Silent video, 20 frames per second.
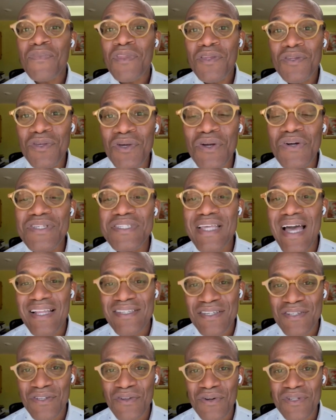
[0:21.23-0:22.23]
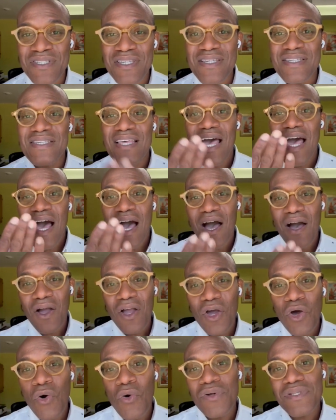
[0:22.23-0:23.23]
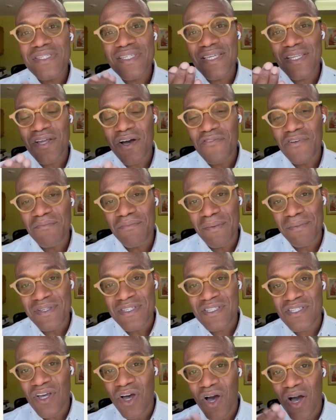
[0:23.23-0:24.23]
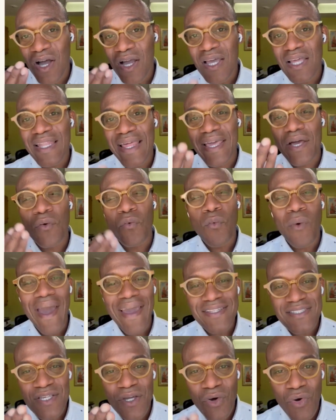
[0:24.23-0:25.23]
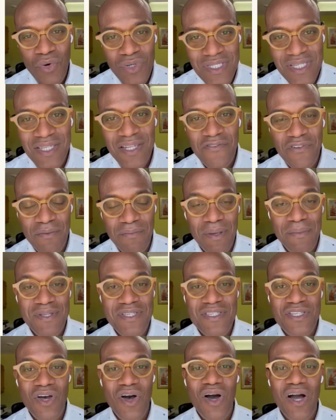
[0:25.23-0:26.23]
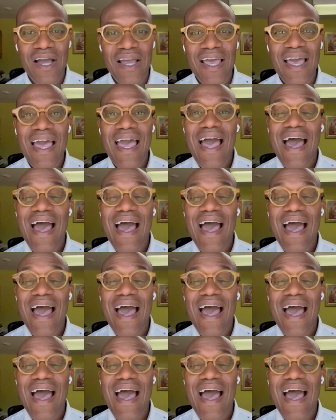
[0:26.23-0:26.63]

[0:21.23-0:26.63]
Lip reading: you could start to notice a coating of your baby's tongue, like a white coating of your baby's tongue.